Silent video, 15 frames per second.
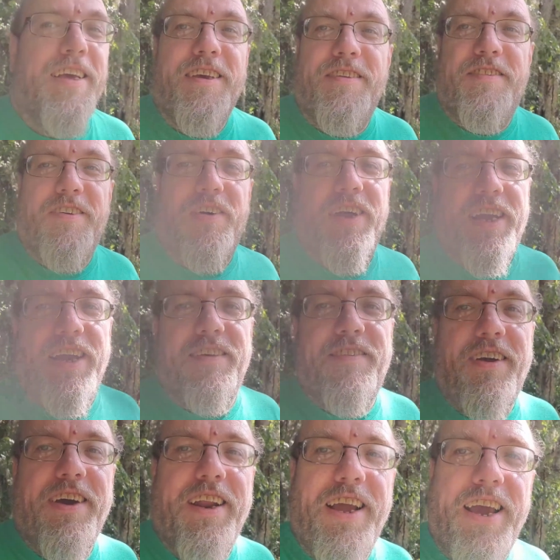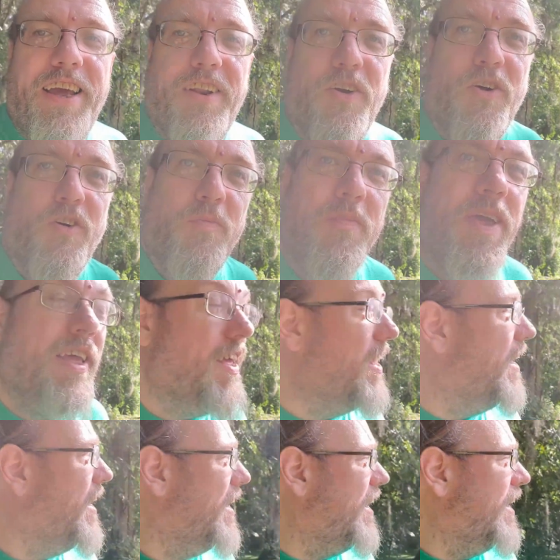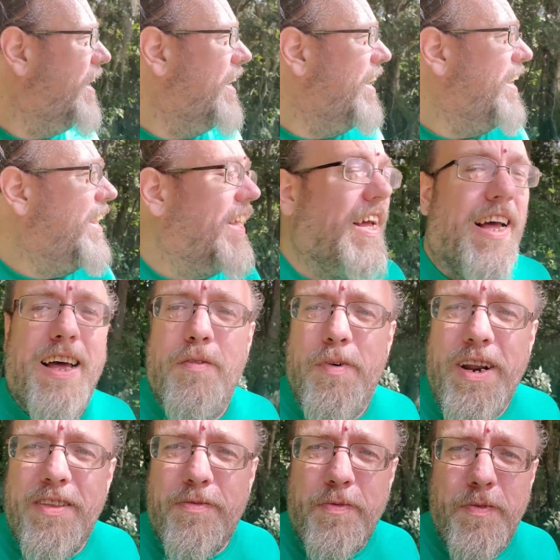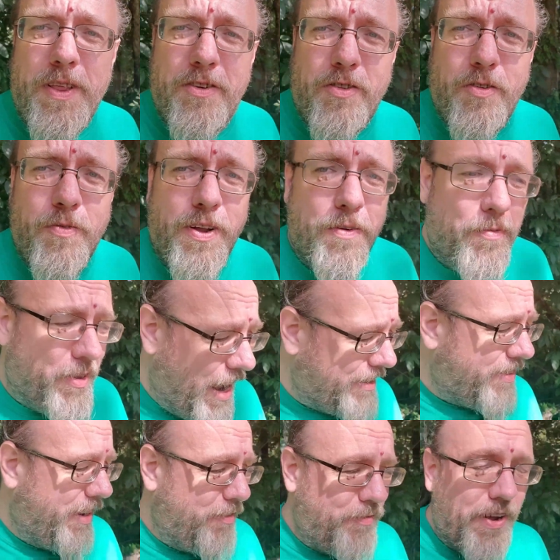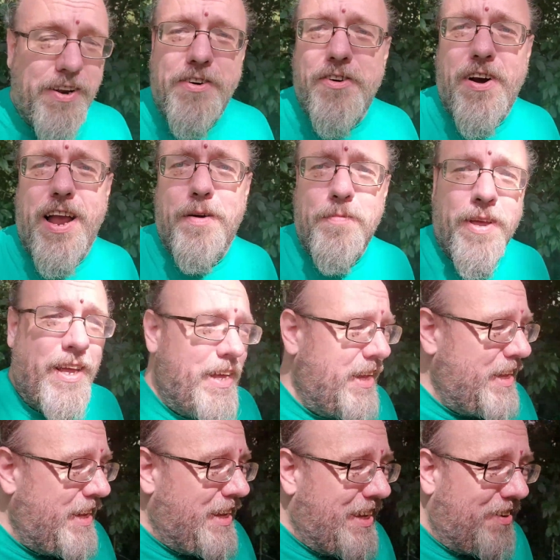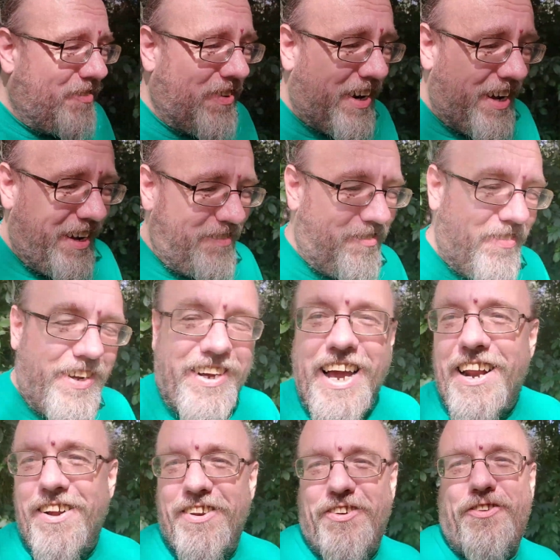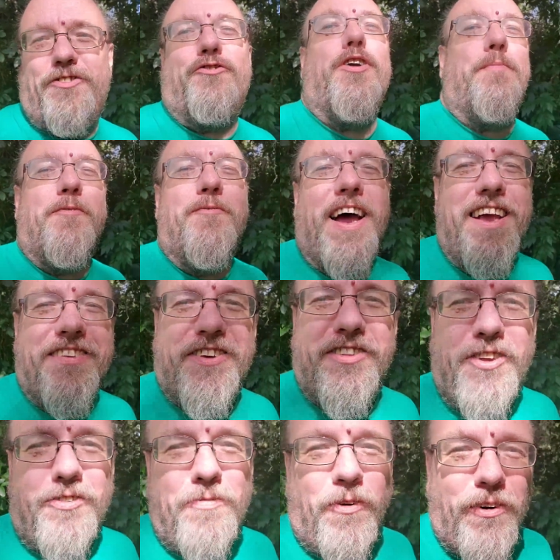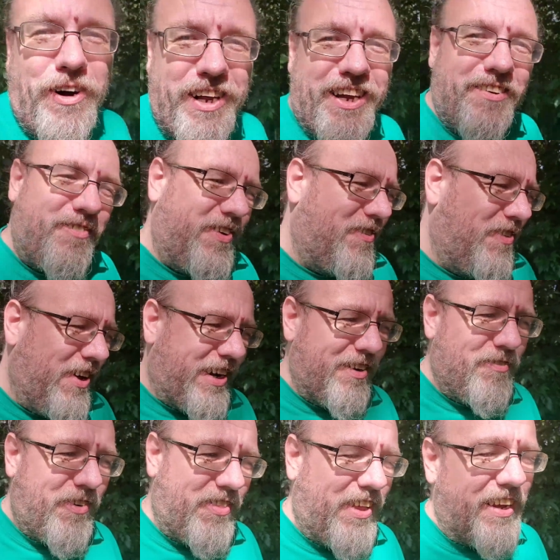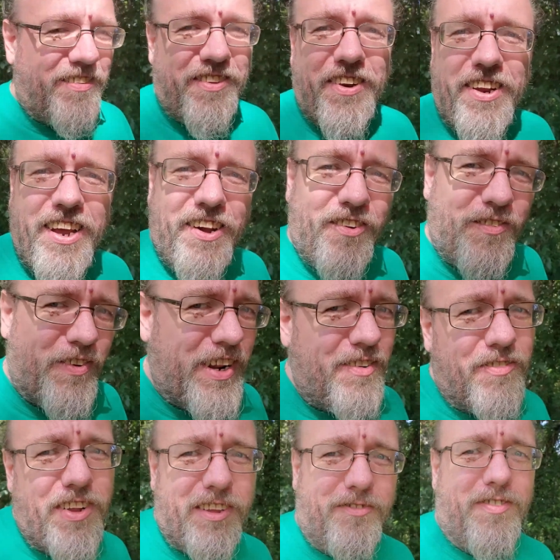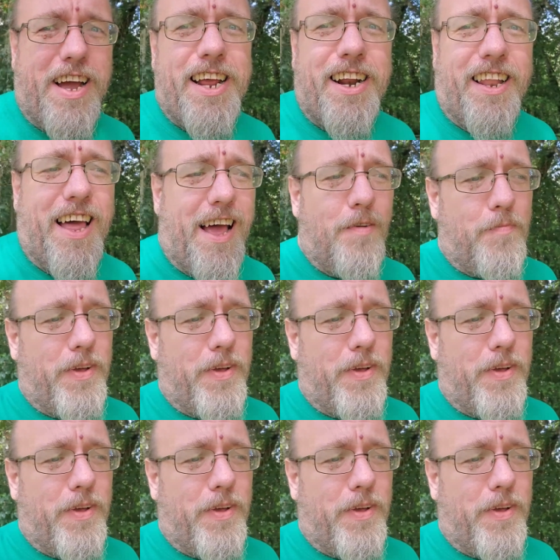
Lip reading: So I guess I'm going to head home. But this was actually a fun trip. We got on TripAdvisor this morning and we were looking for things to do and we didn't really find a lot.